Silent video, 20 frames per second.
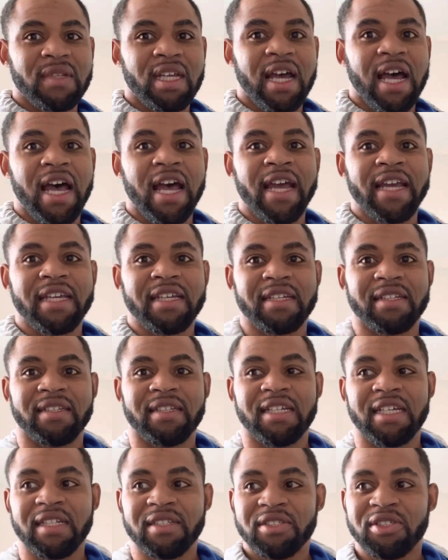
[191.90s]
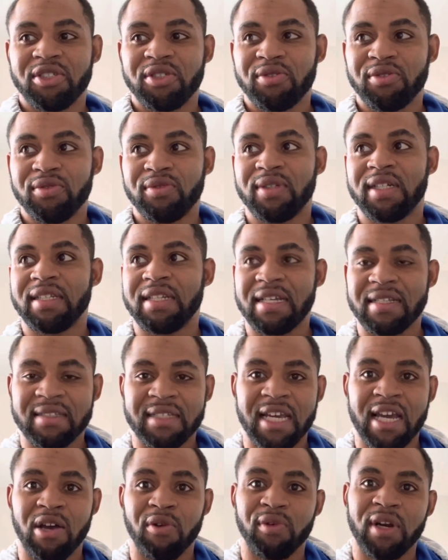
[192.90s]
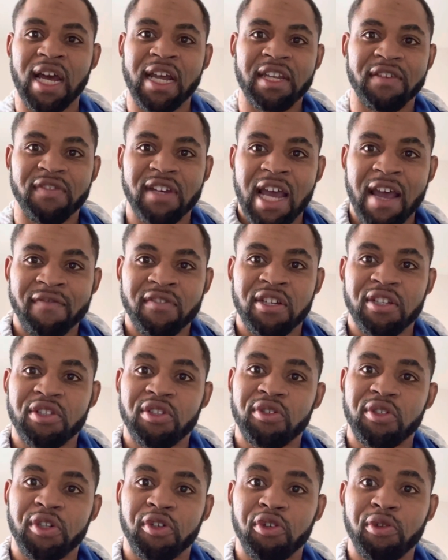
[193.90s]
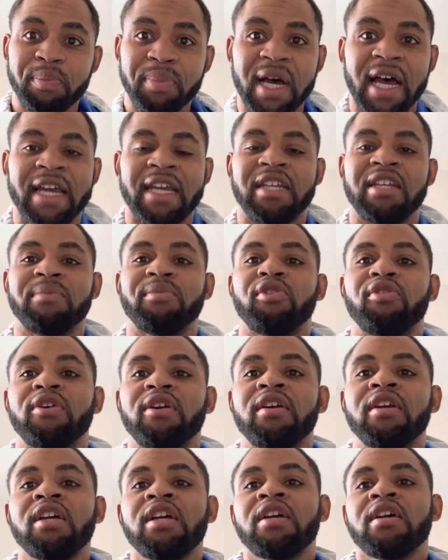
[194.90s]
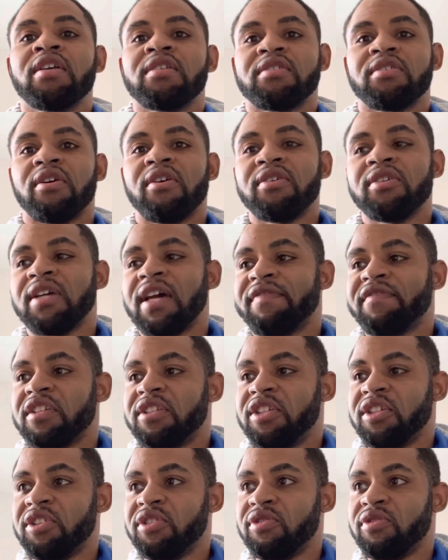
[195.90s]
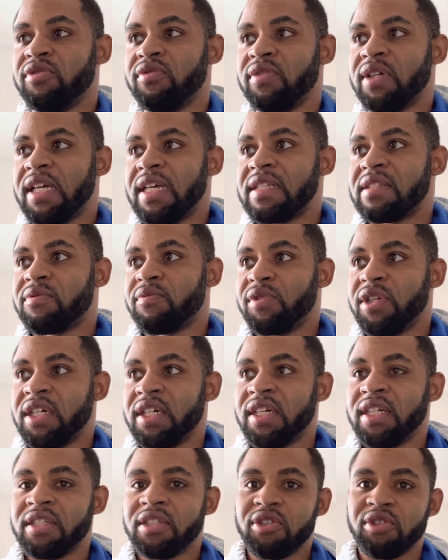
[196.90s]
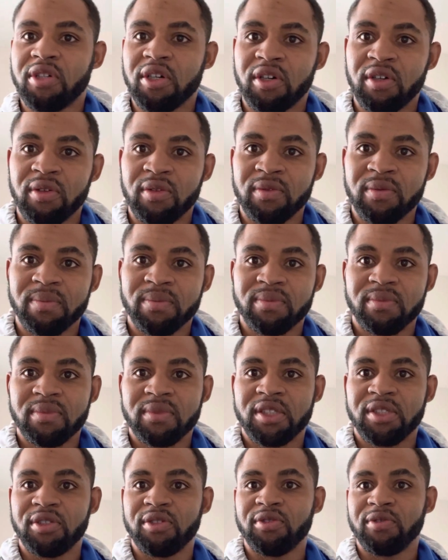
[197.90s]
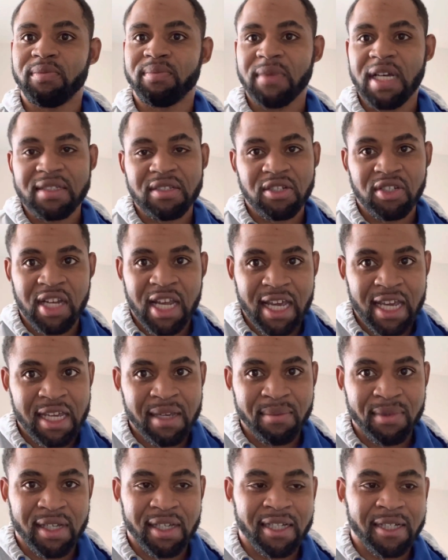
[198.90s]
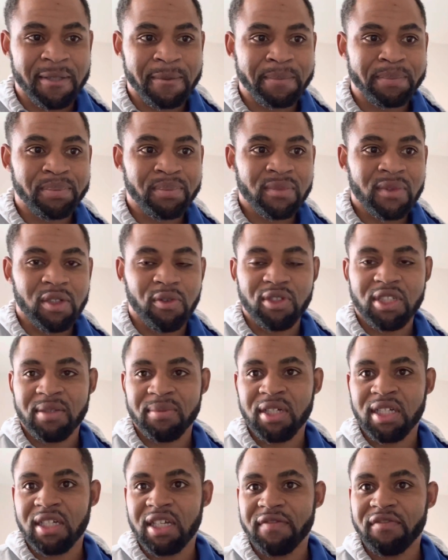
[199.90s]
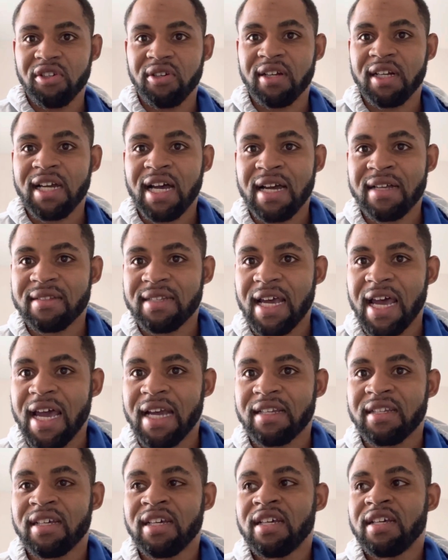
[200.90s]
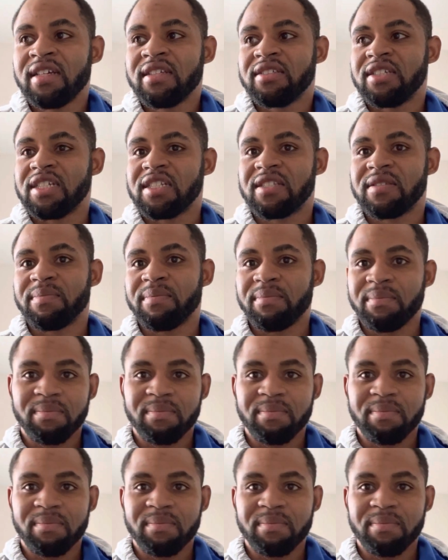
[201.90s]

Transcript: I can get you a discount without even having to do the group buy anymore. So all you have to do is when you go to message Amy which I'm going to give you her contact, just